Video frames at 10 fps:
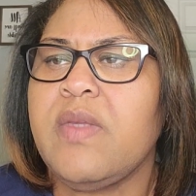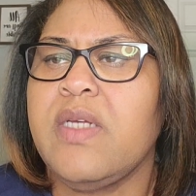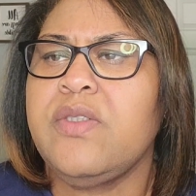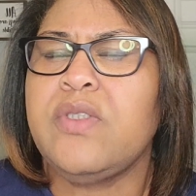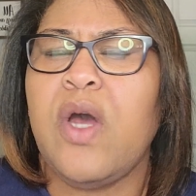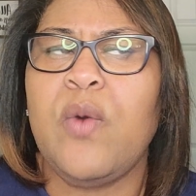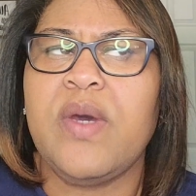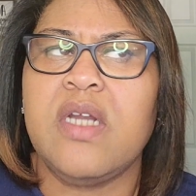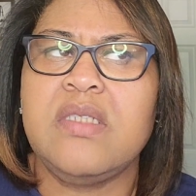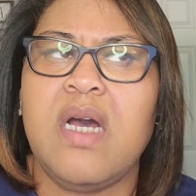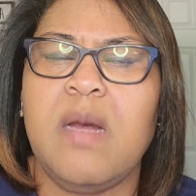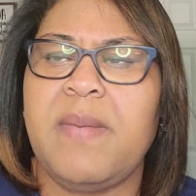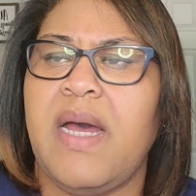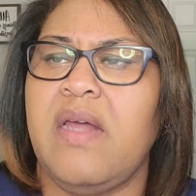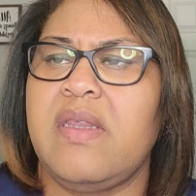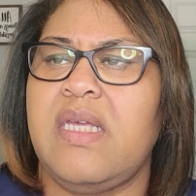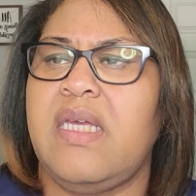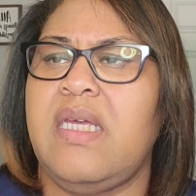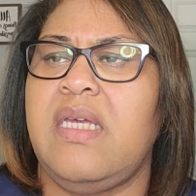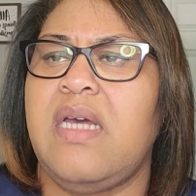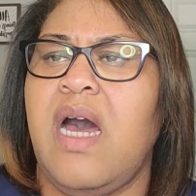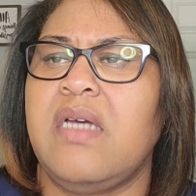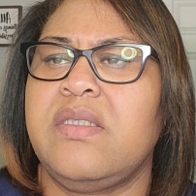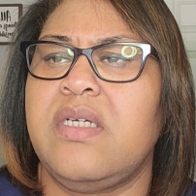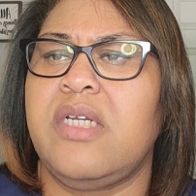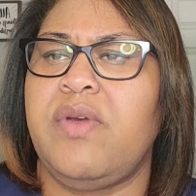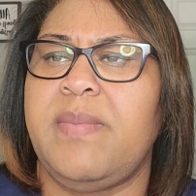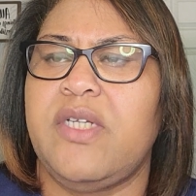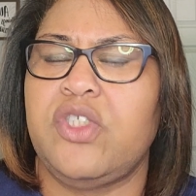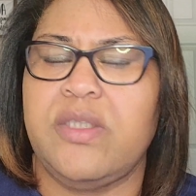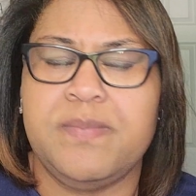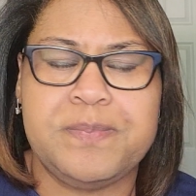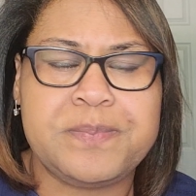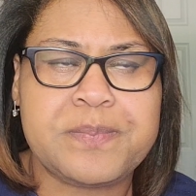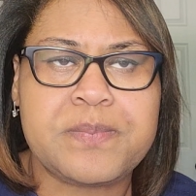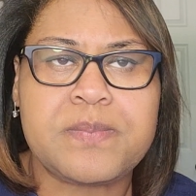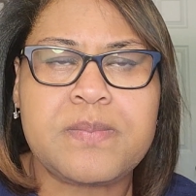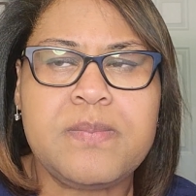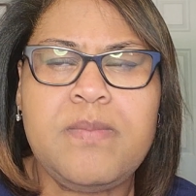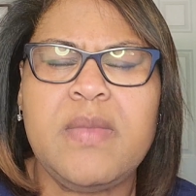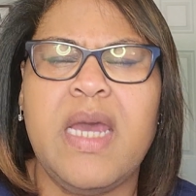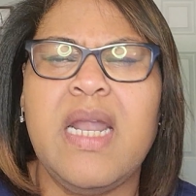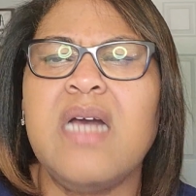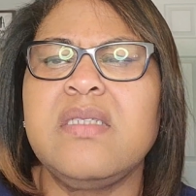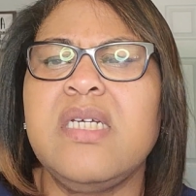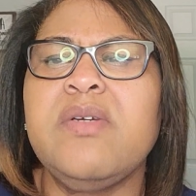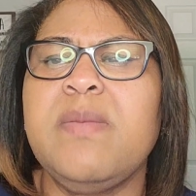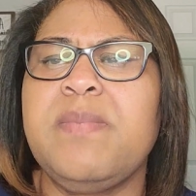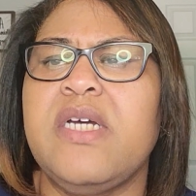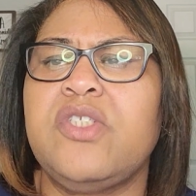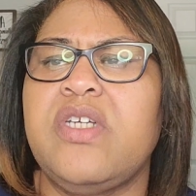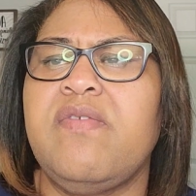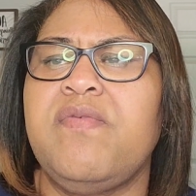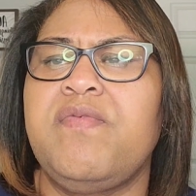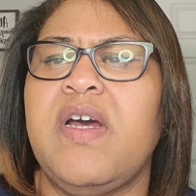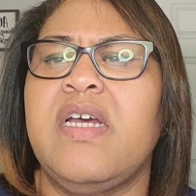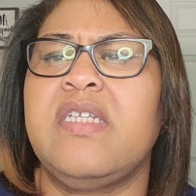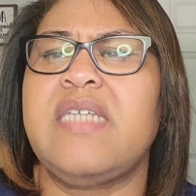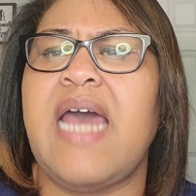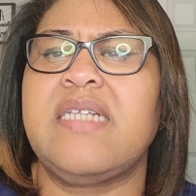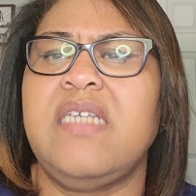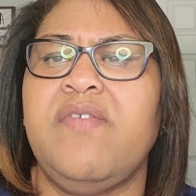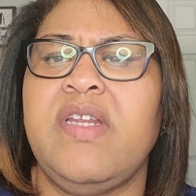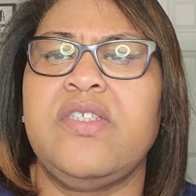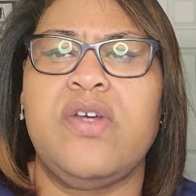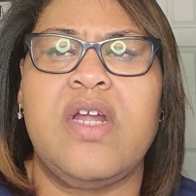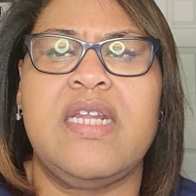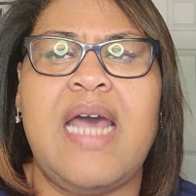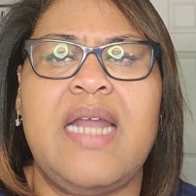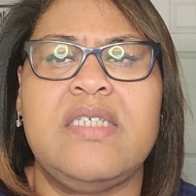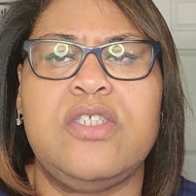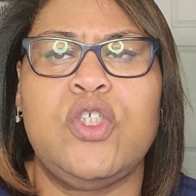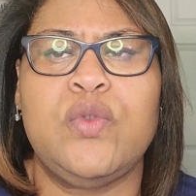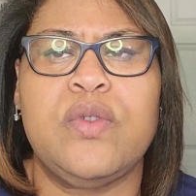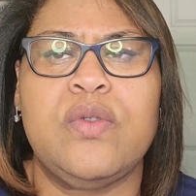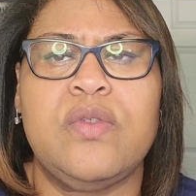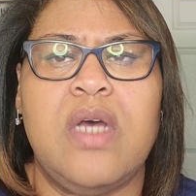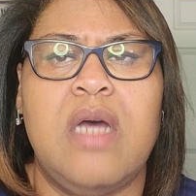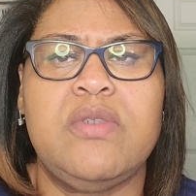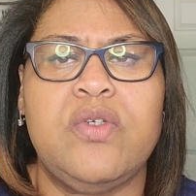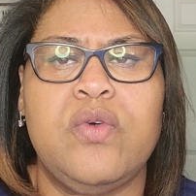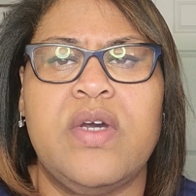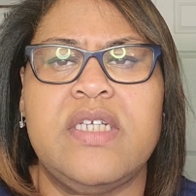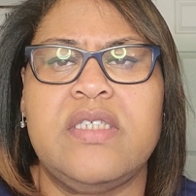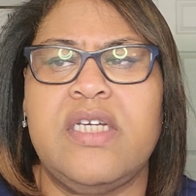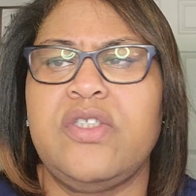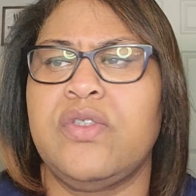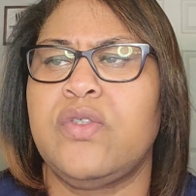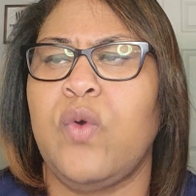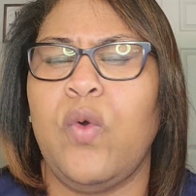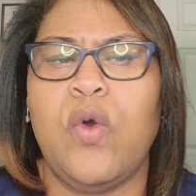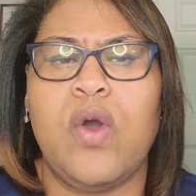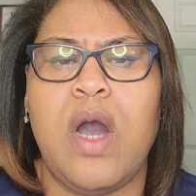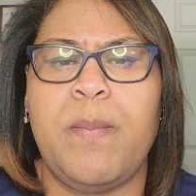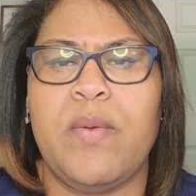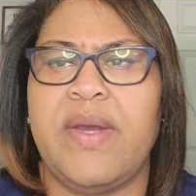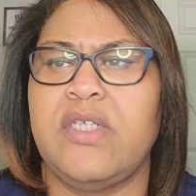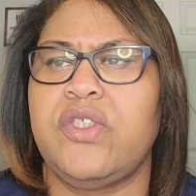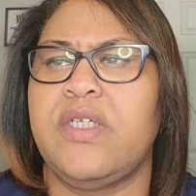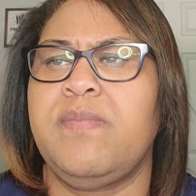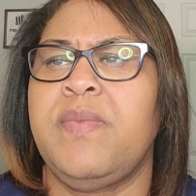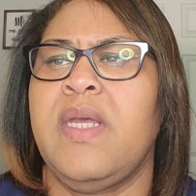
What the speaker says: So we're going to talk about the auxiliary budget. An auxiliary budget funds activities that are not essential to the organization's core operation.